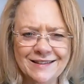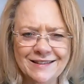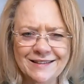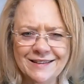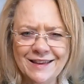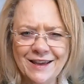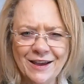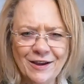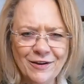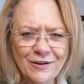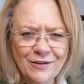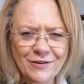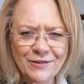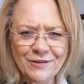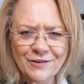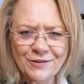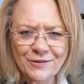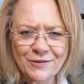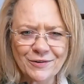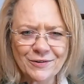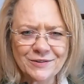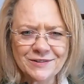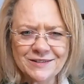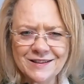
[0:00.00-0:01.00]
care
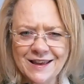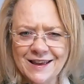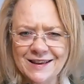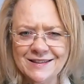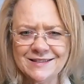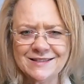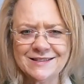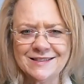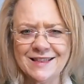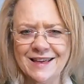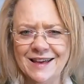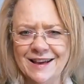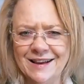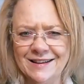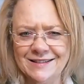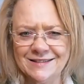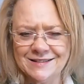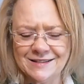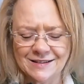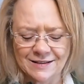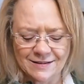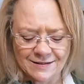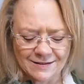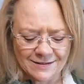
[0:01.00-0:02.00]
or taste
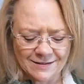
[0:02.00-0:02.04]
that.